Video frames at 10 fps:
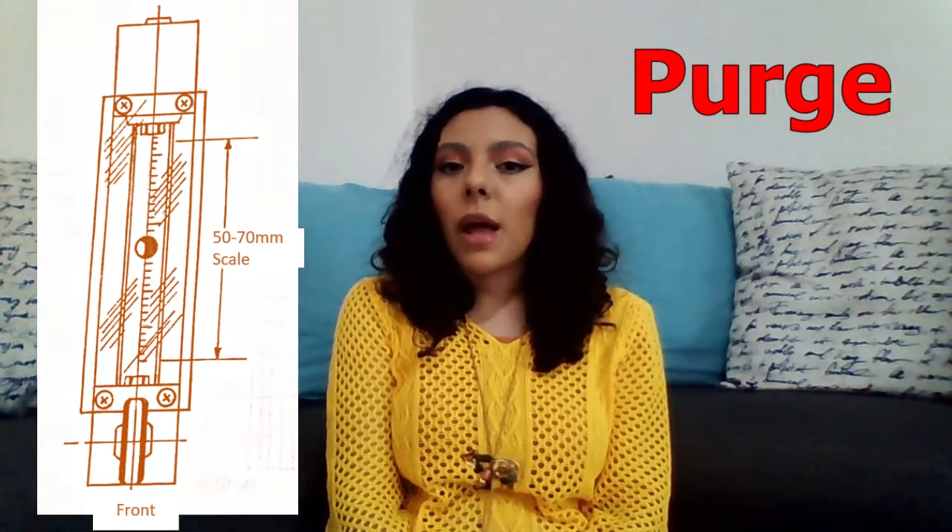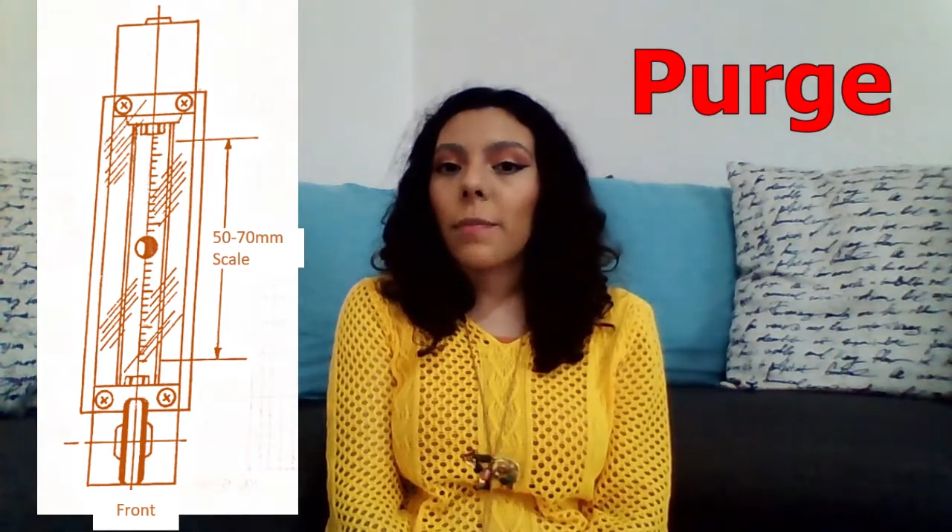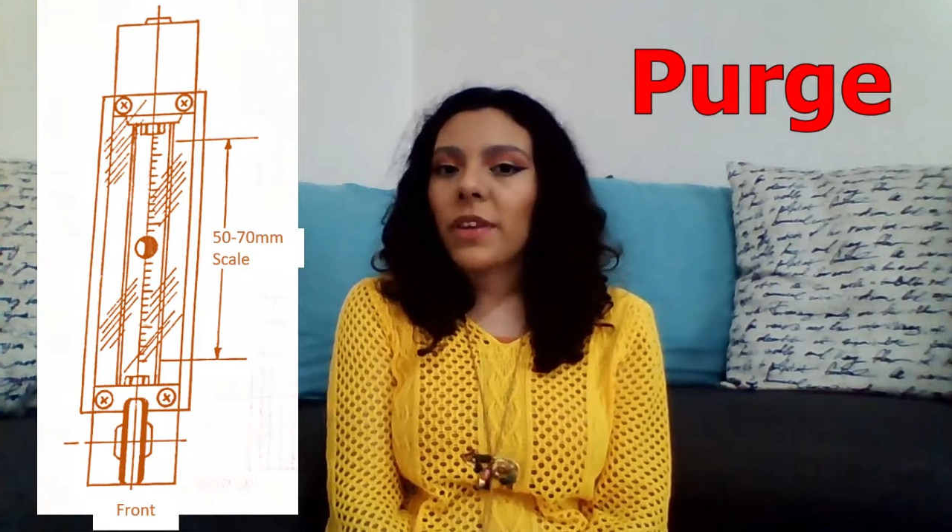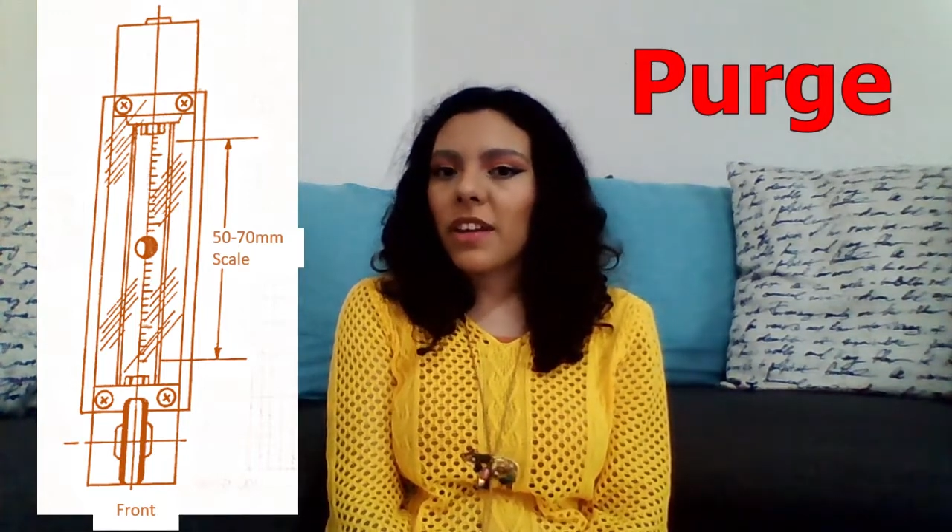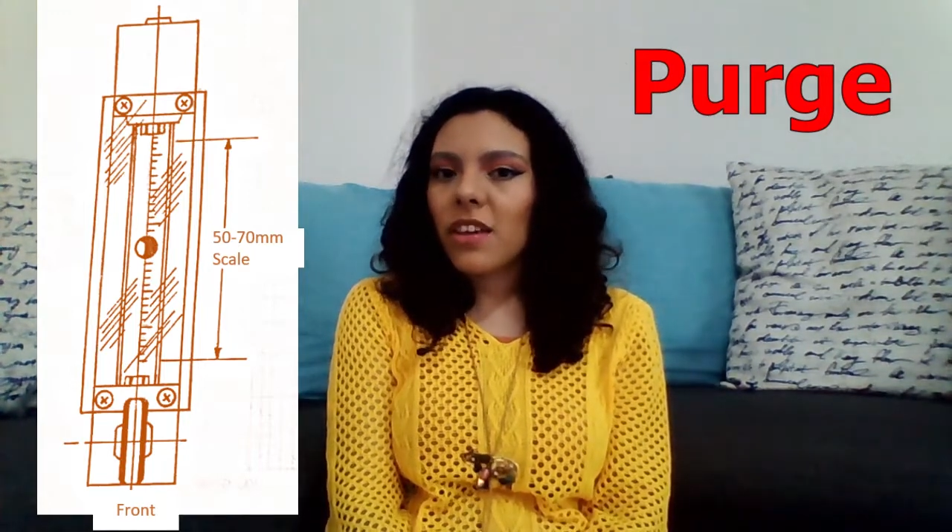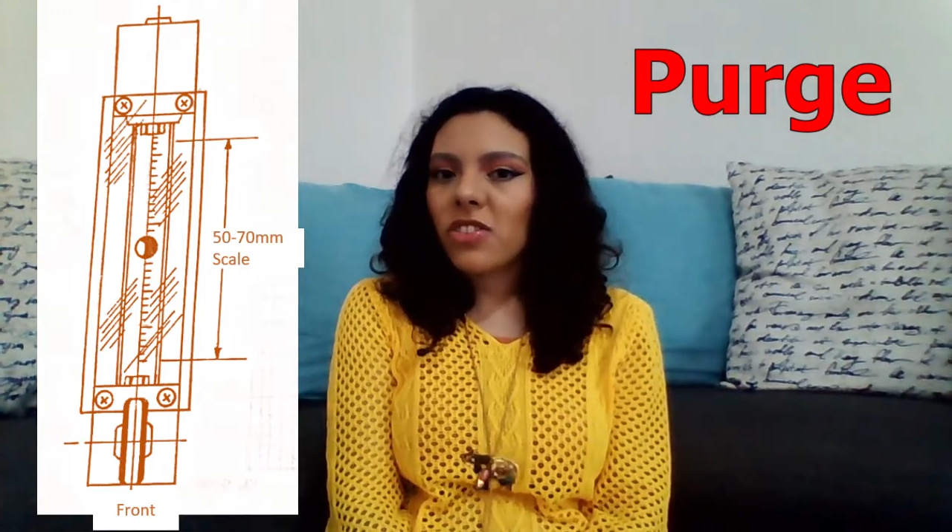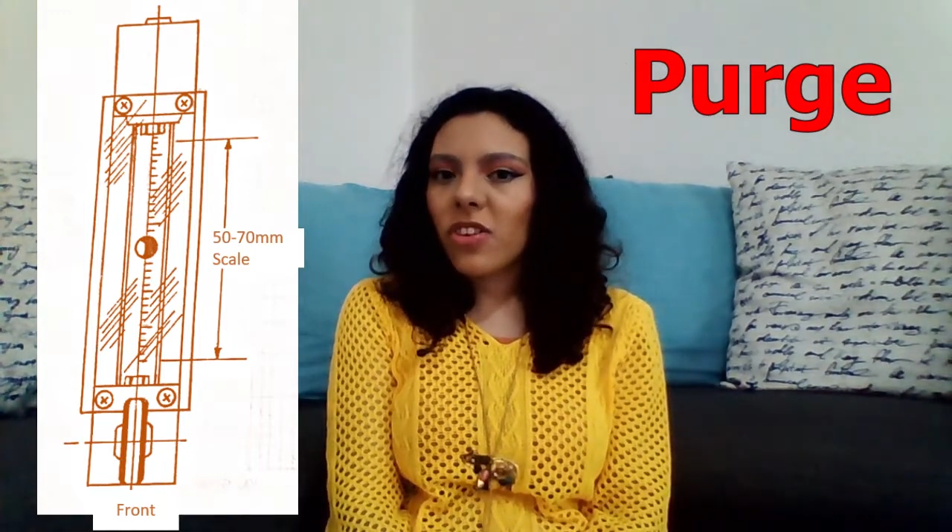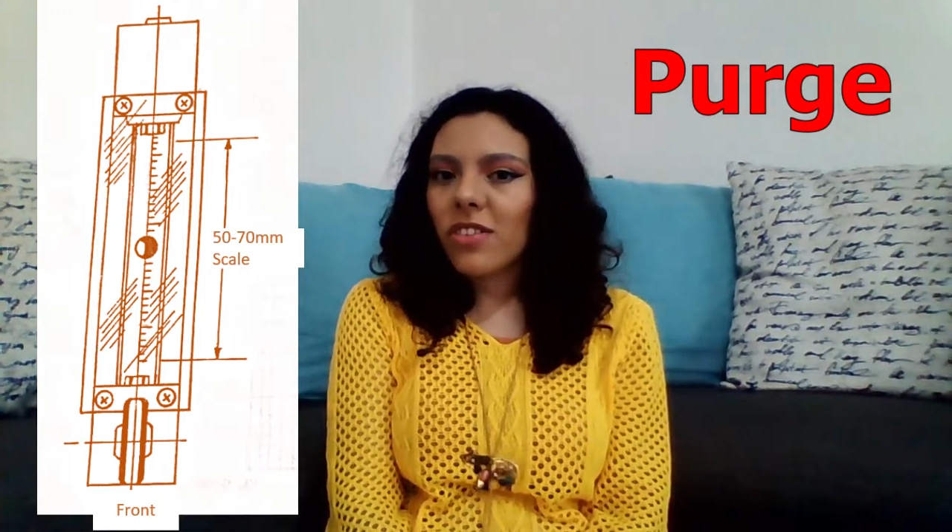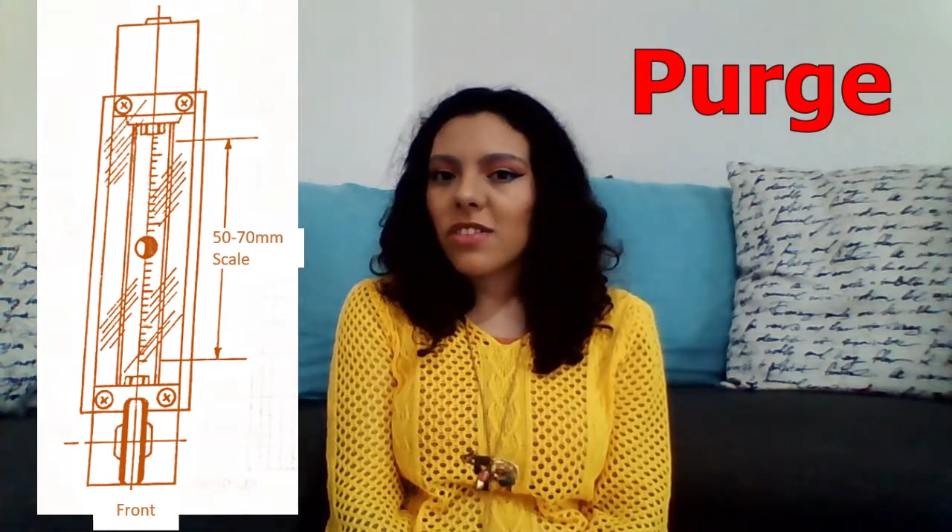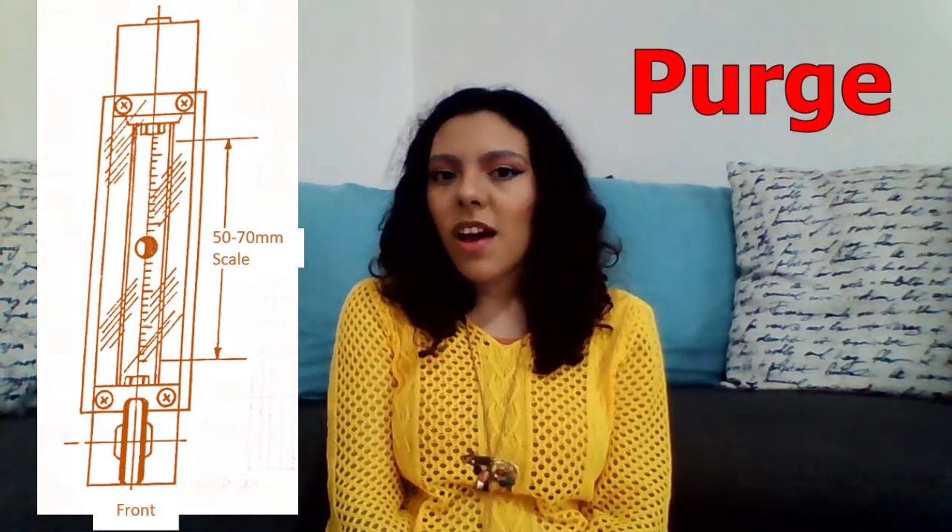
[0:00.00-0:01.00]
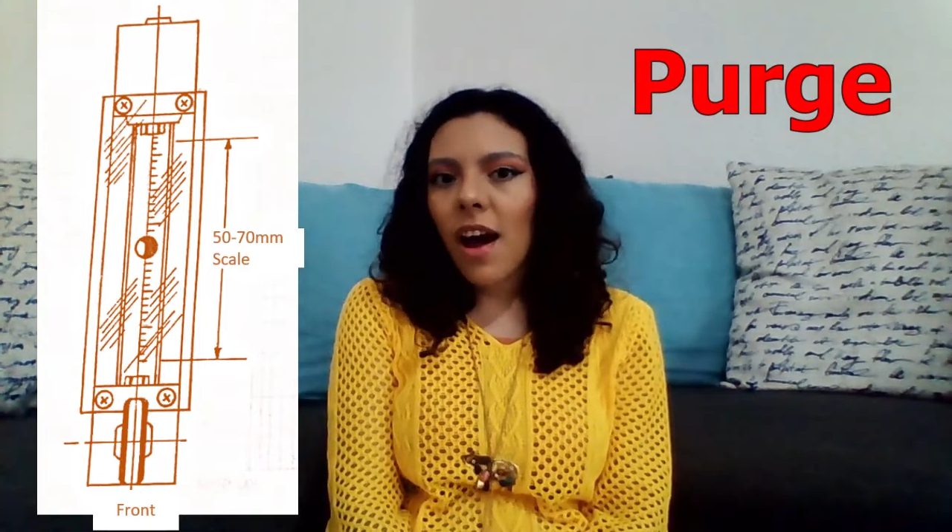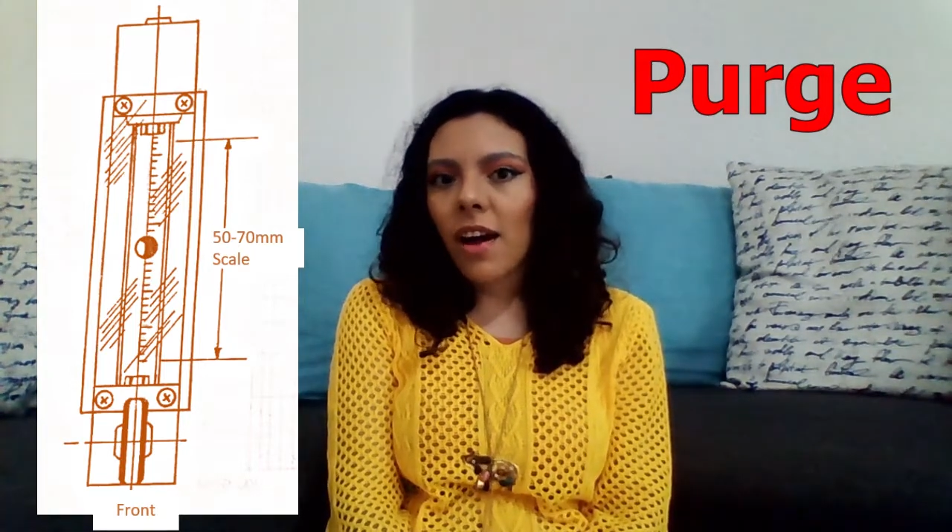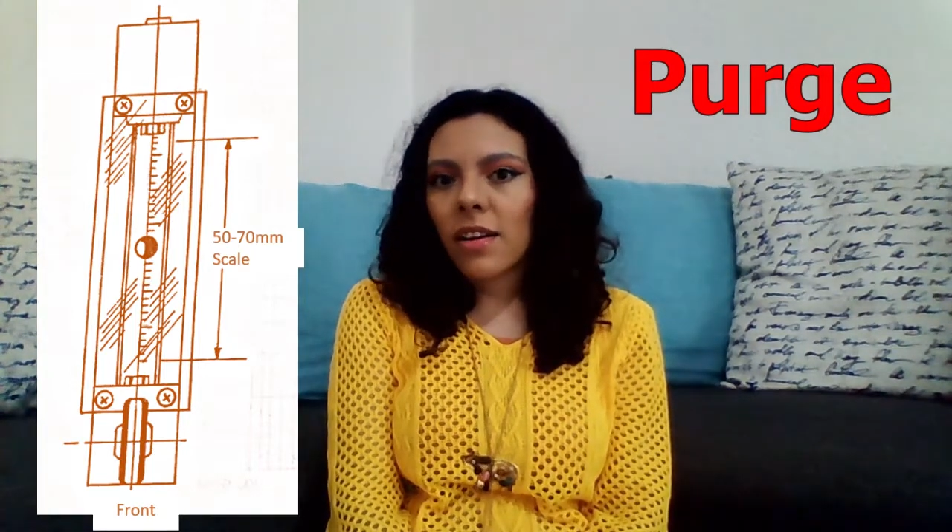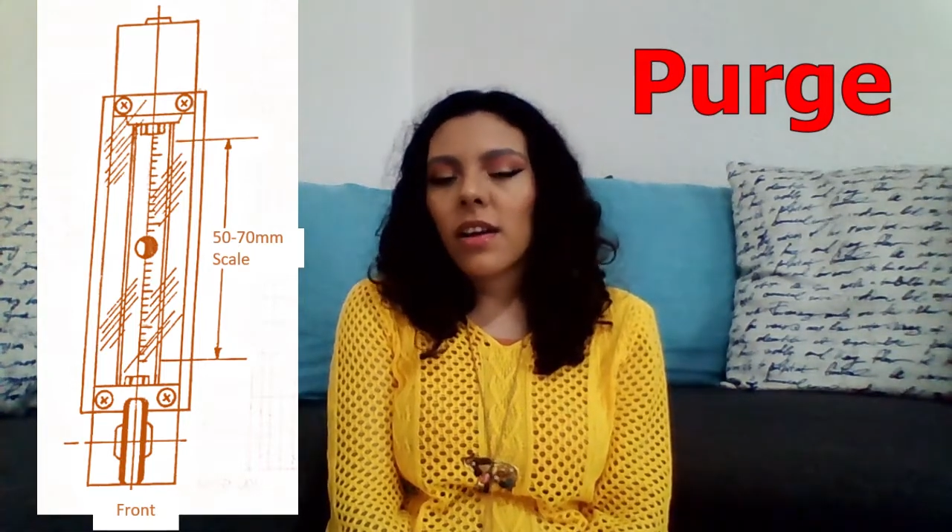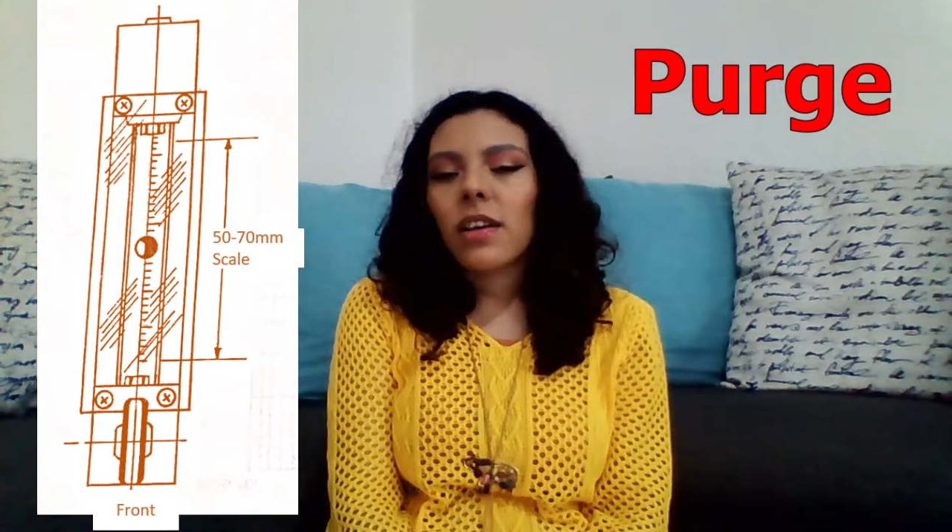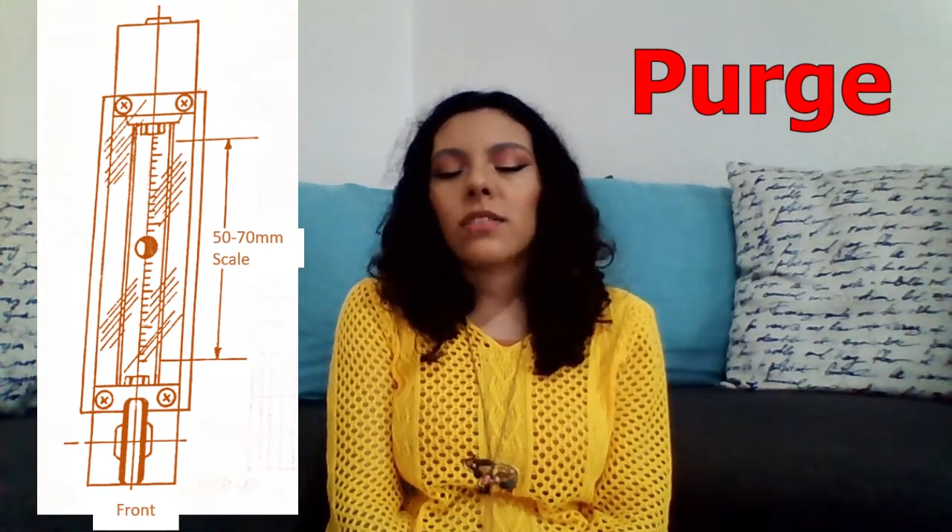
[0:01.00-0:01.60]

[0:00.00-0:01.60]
applications are